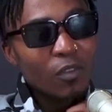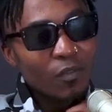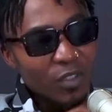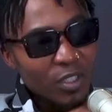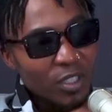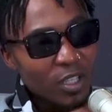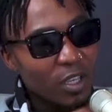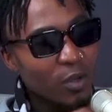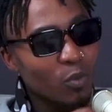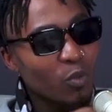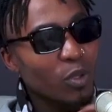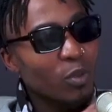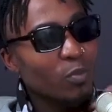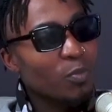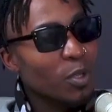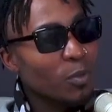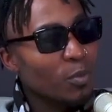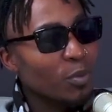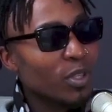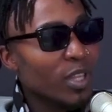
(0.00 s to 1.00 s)
conversate
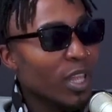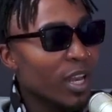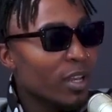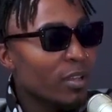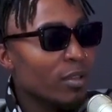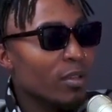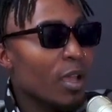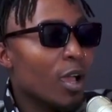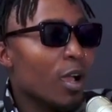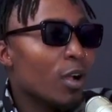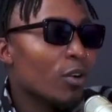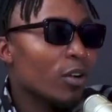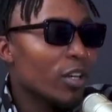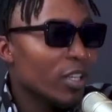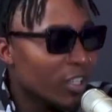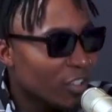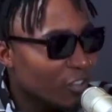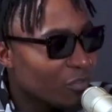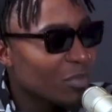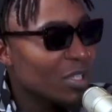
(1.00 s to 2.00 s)
with people that are
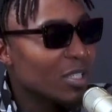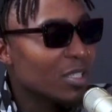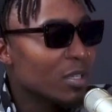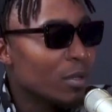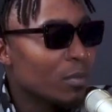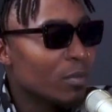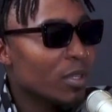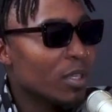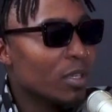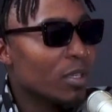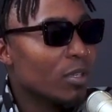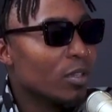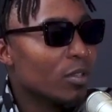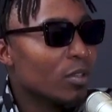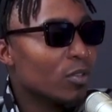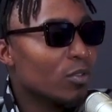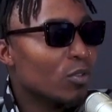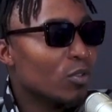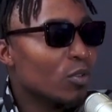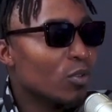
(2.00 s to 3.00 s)
gonna give me something,
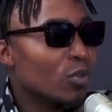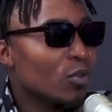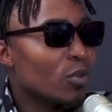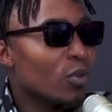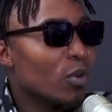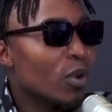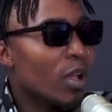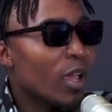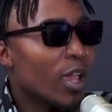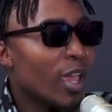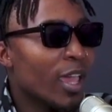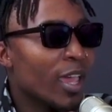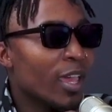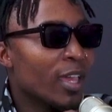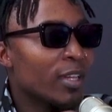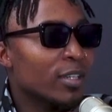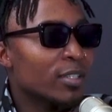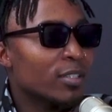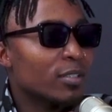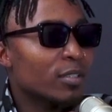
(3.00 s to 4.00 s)
you know,
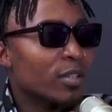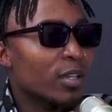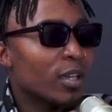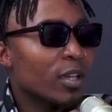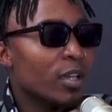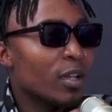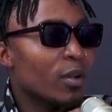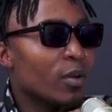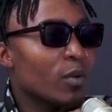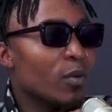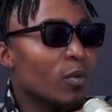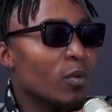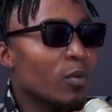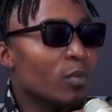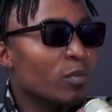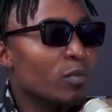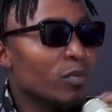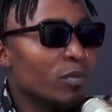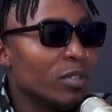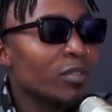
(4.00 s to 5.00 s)
and
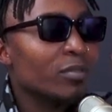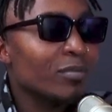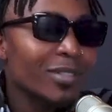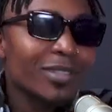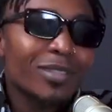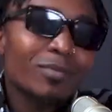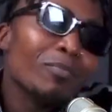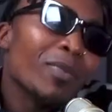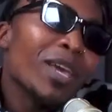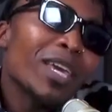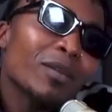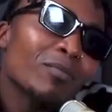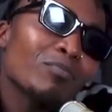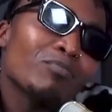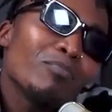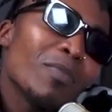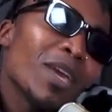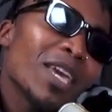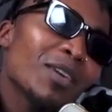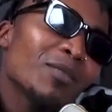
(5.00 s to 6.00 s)

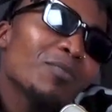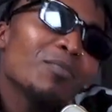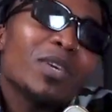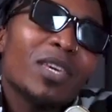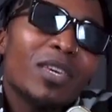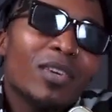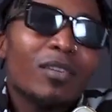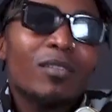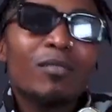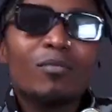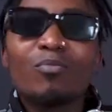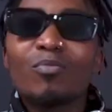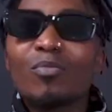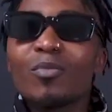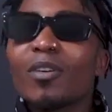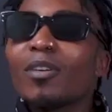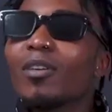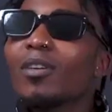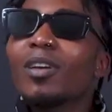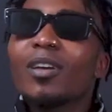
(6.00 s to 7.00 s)

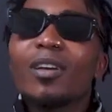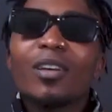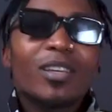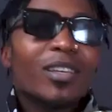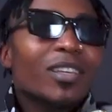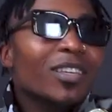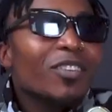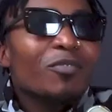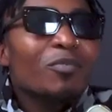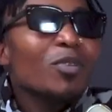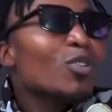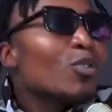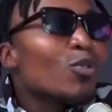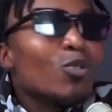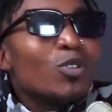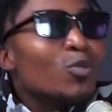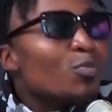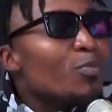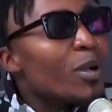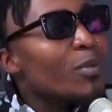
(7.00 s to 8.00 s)
give me
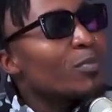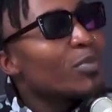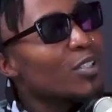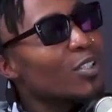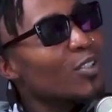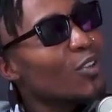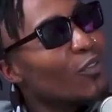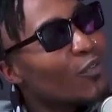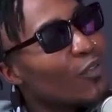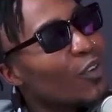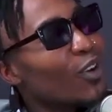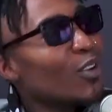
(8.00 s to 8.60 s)
goosebumps in your